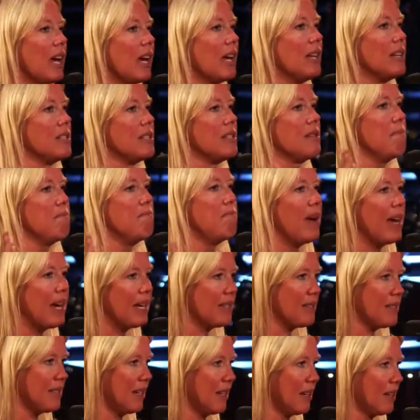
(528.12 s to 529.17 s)
kids the
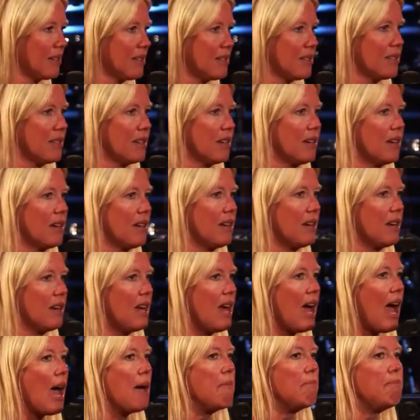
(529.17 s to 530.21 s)
basics
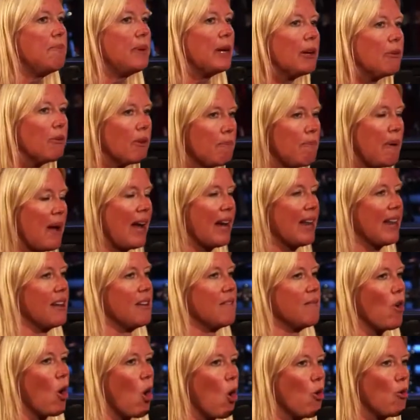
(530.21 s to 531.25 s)
and be
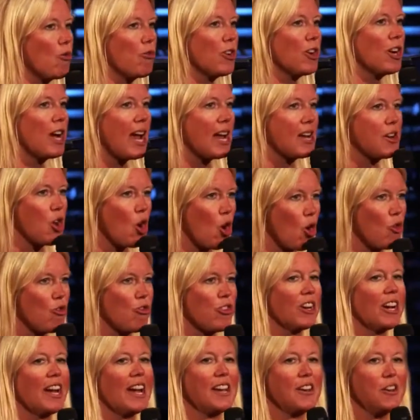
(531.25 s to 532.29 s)
repetitive over and
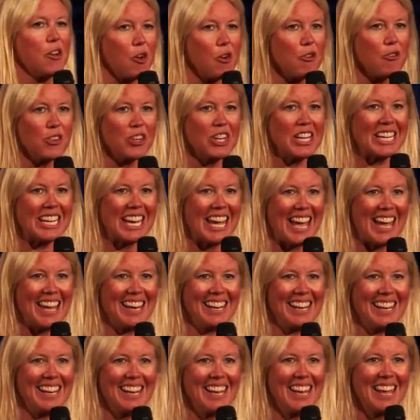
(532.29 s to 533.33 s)
over and over
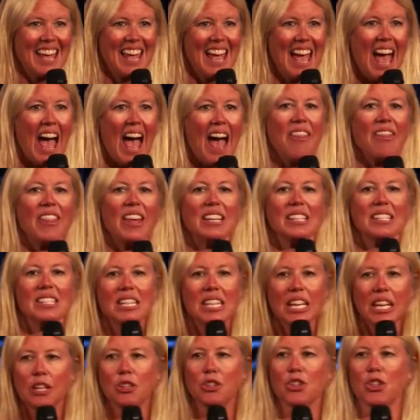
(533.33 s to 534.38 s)
again, and then
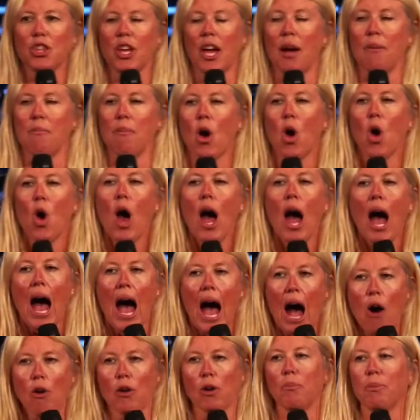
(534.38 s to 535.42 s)
teach them
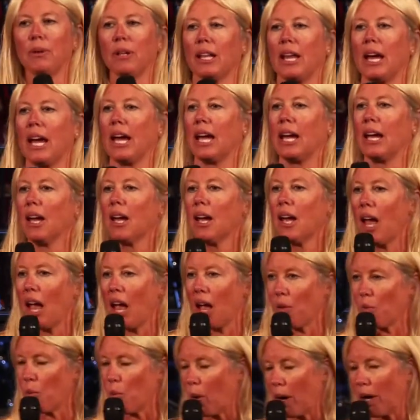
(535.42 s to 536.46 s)
how to play
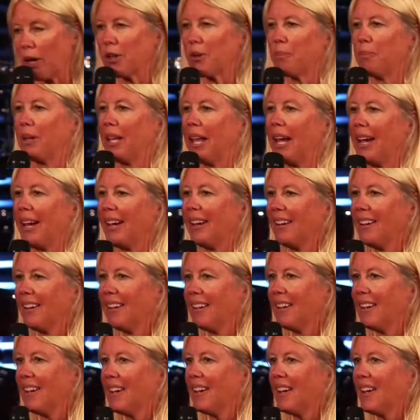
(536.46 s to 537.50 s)
and where to play.
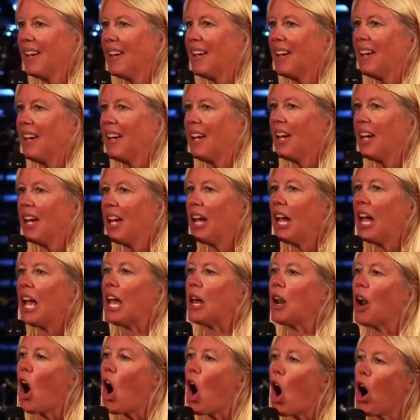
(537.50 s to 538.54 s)

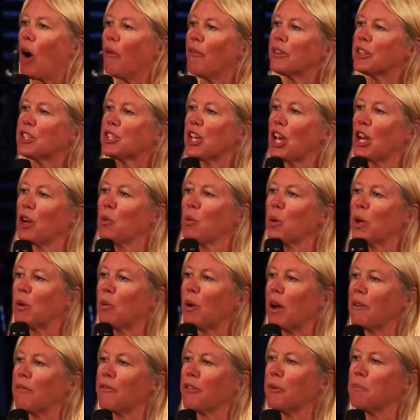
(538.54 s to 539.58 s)
And all of a sudden, we
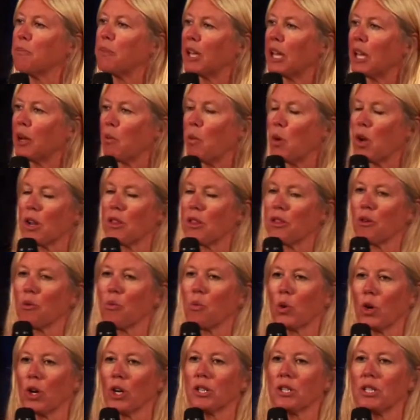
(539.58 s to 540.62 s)
went from being one of the
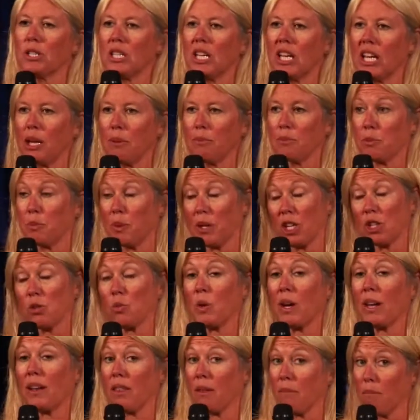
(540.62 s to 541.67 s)
worst teams because
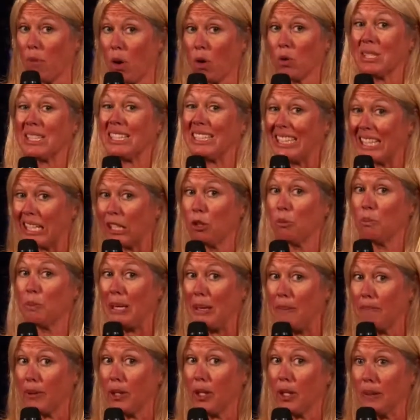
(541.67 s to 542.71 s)
we had the most little
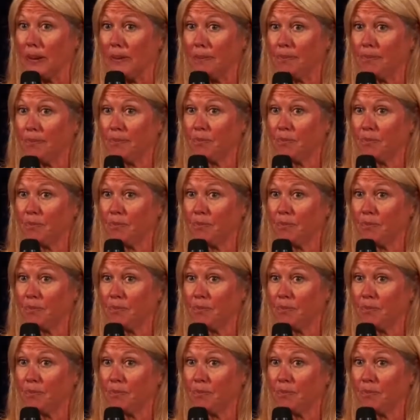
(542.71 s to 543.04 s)
people